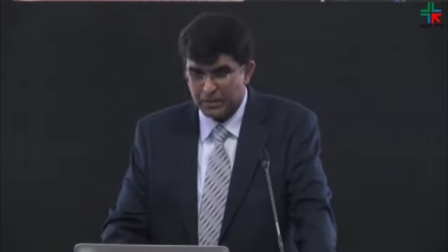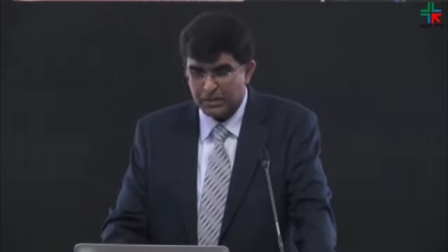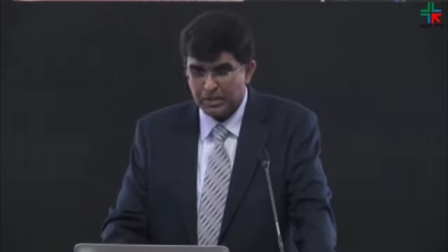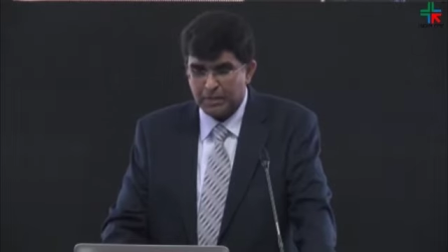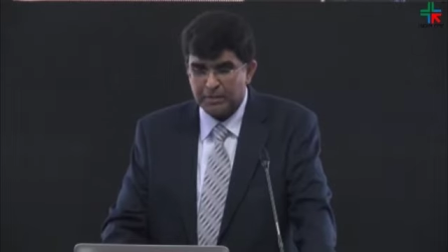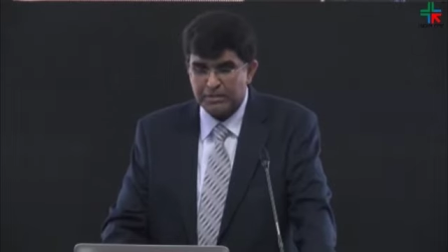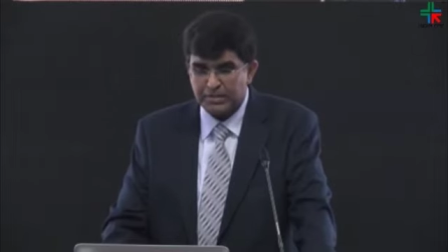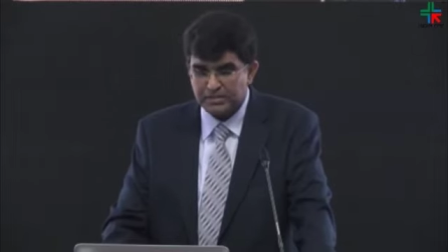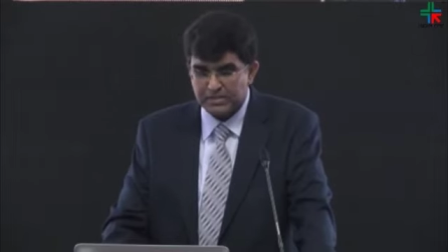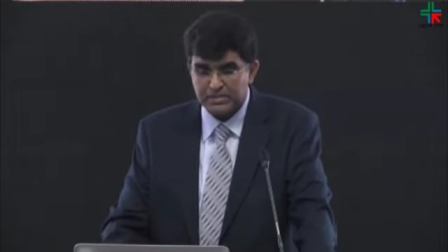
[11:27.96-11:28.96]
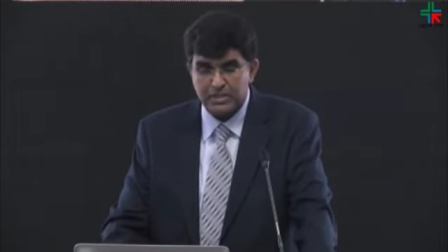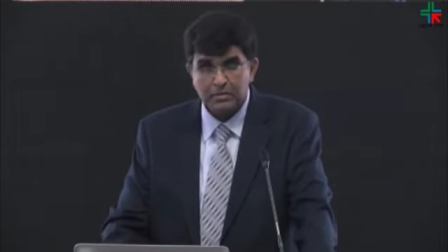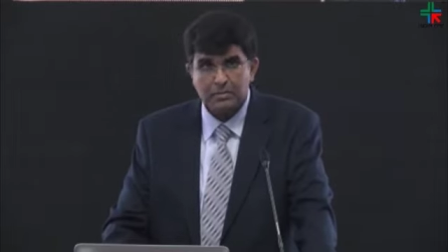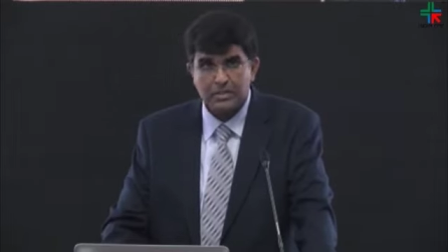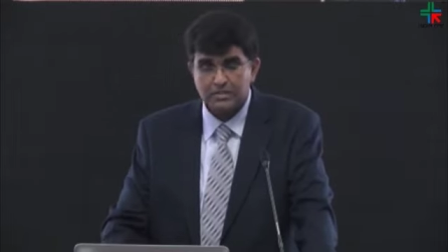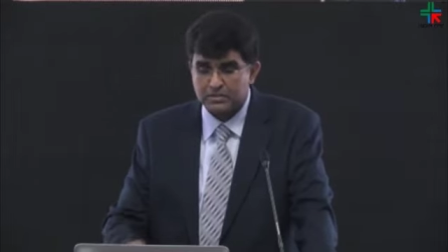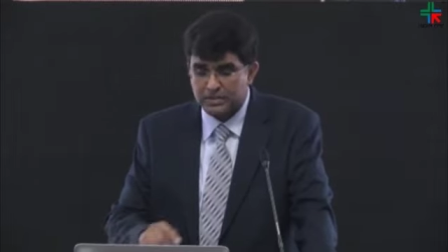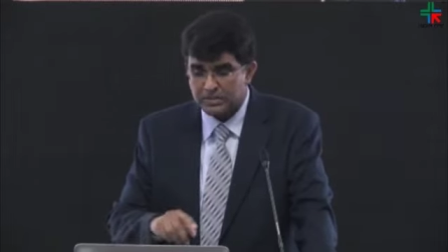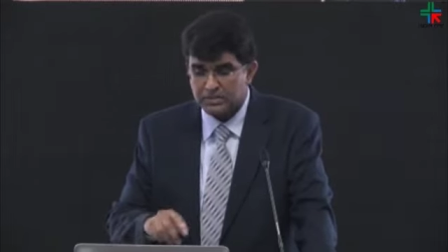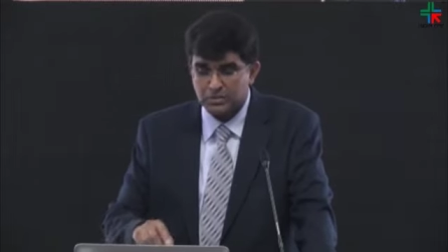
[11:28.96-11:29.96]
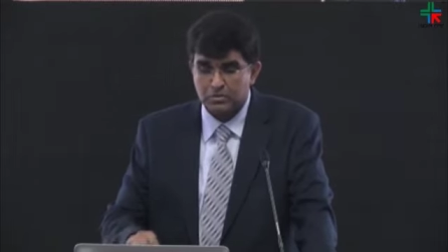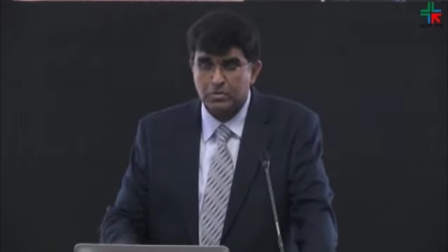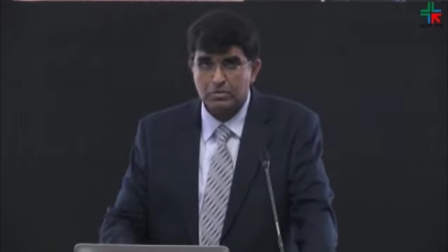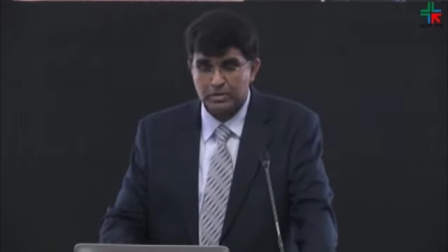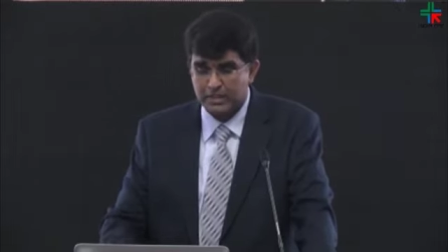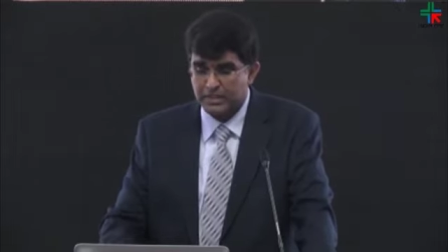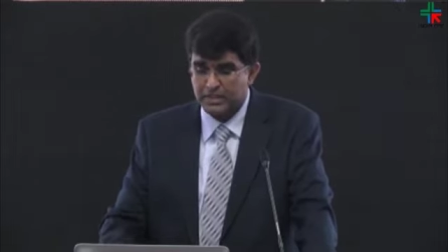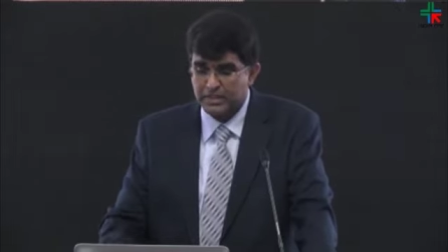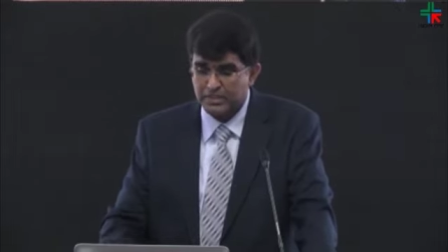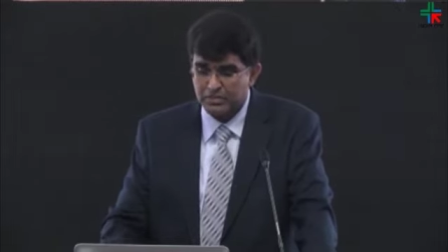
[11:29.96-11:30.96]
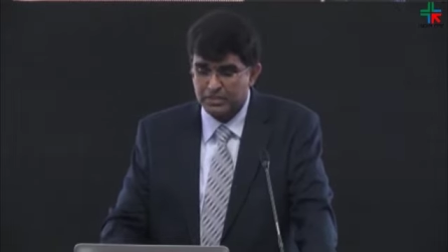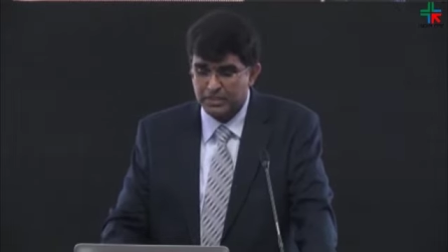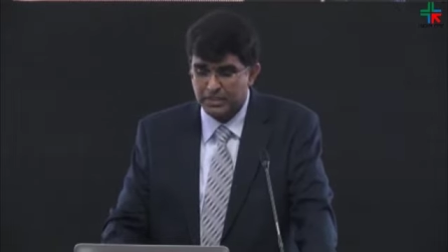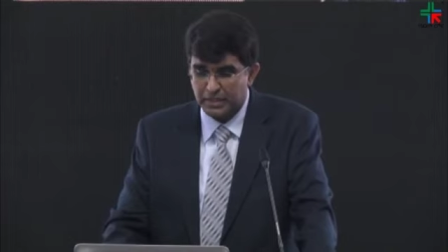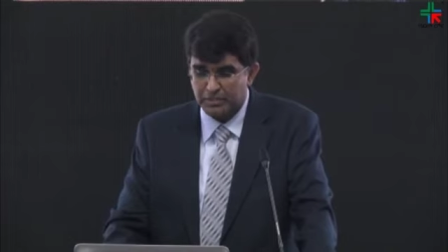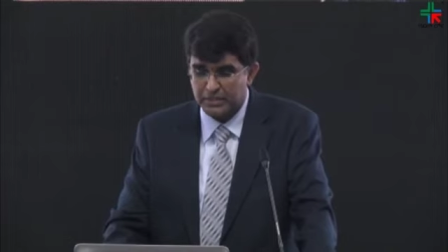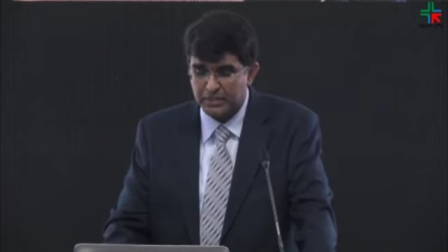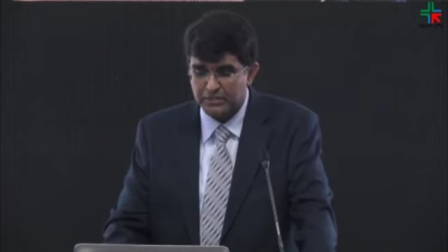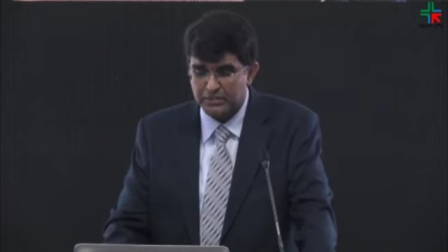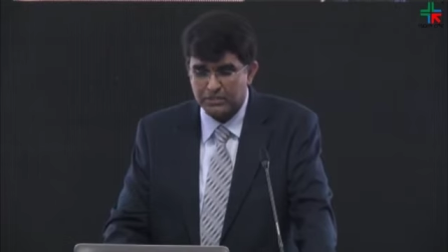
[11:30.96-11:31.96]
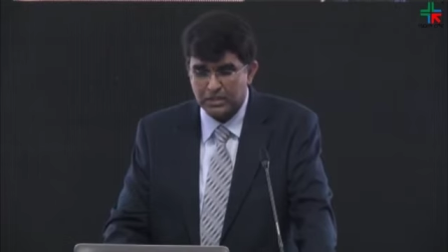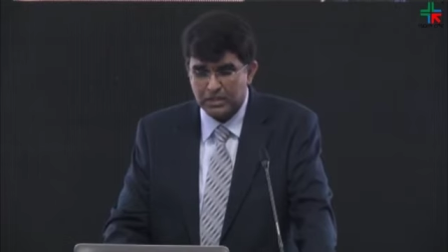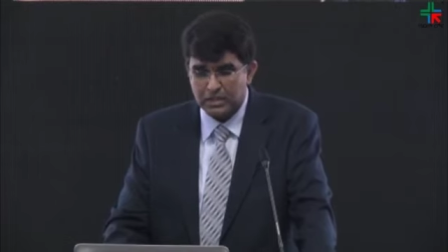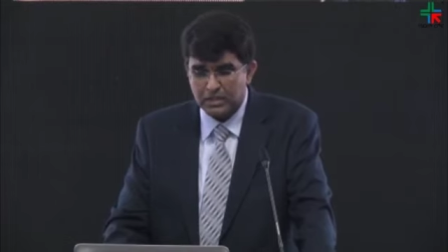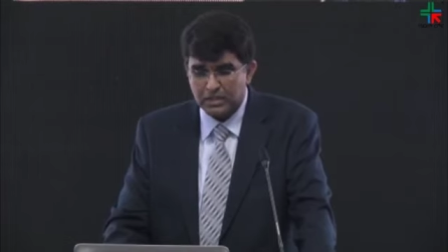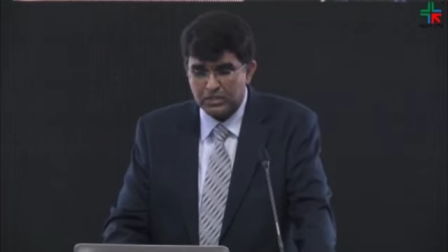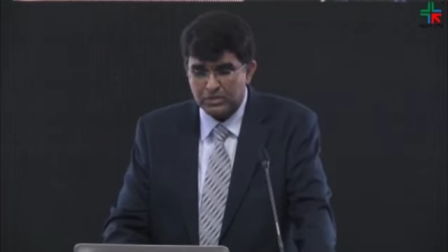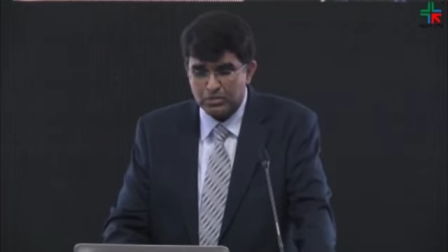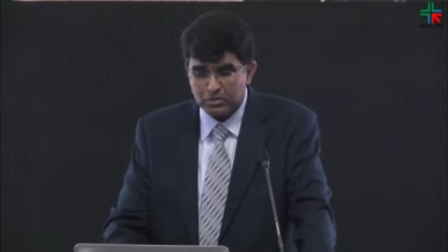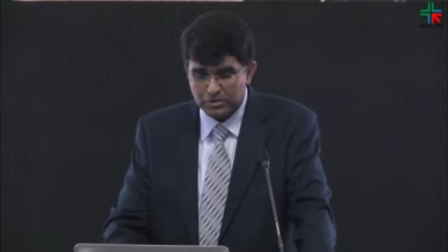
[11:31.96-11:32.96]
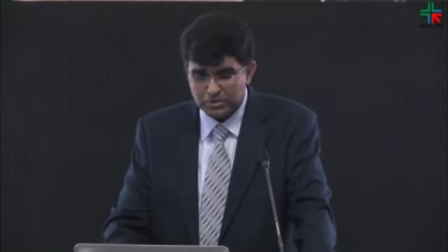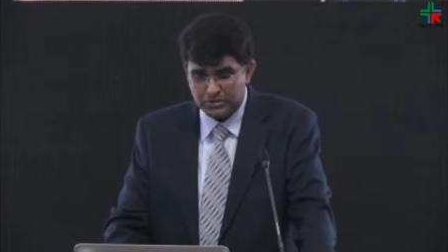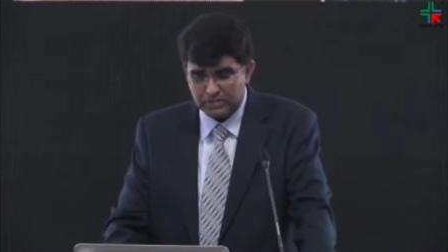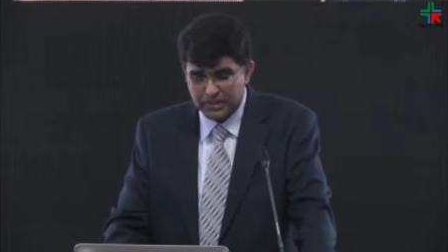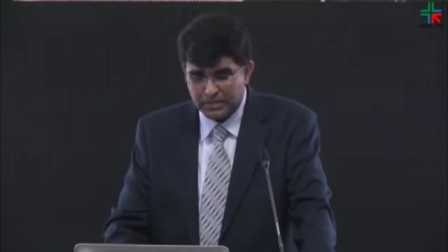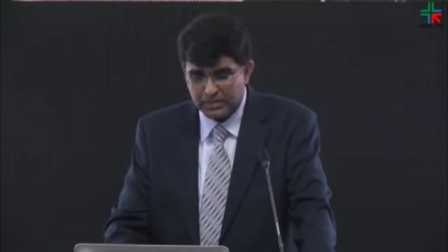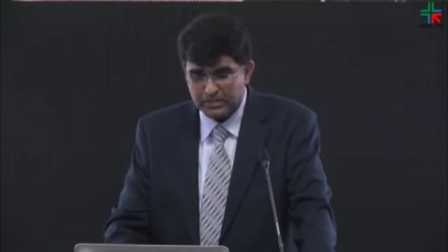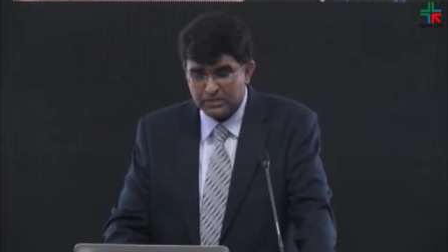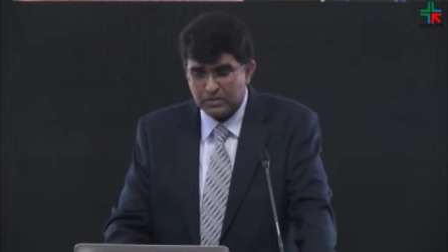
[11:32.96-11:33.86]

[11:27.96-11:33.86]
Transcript: Coming to NCS recommendations, that is the Neurocritical Care Society recommendations, 2 questions were addressed.